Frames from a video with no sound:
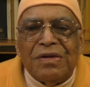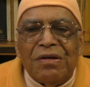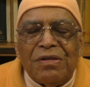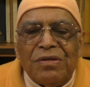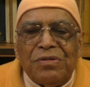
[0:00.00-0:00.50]
And
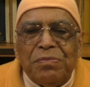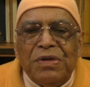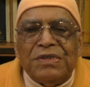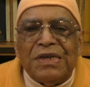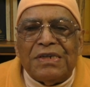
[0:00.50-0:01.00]
all those
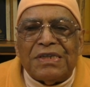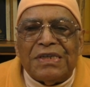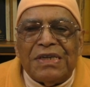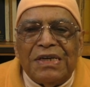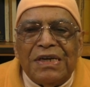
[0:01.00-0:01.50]

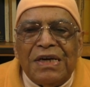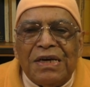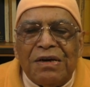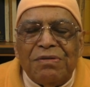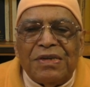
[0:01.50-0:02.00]
pictures
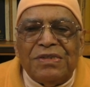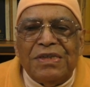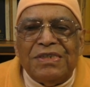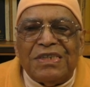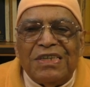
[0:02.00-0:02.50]
have
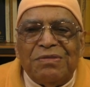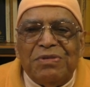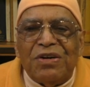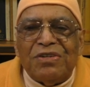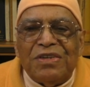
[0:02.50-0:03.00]
existence
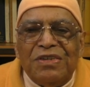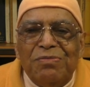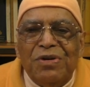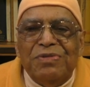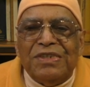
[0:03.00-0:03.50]
because the
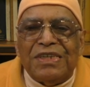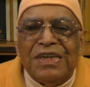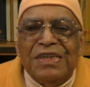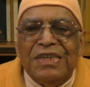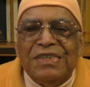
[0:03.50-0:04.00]
movie
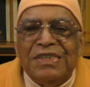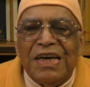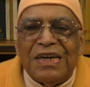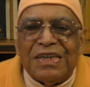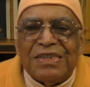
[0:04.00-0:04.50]
screen is
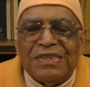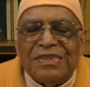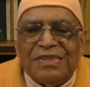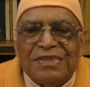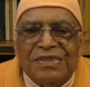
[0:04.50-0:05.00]
there.
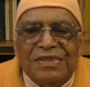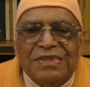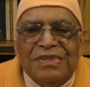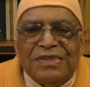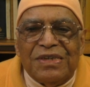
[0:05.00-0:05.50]

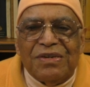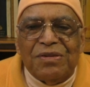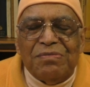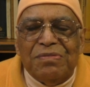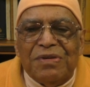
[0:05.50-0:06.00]
So
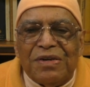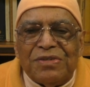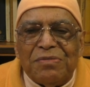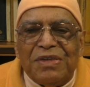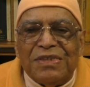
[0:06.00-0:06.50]

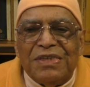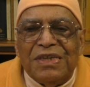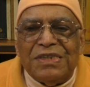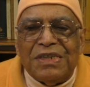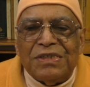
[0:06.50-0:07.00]
because of the
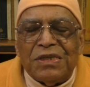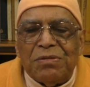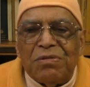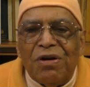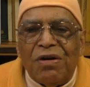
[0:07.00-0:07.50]
existence
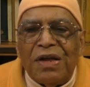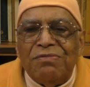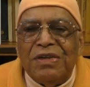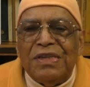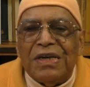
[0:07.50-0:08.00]
of God,
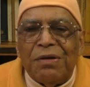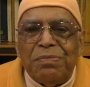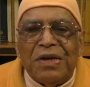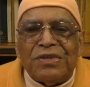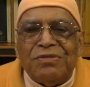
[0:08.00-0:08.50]
everything
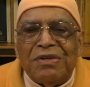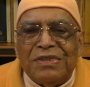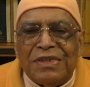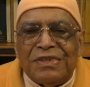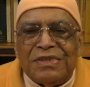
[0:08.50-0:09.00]
appears to
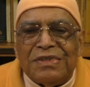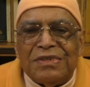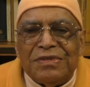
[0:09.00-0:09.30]
exist.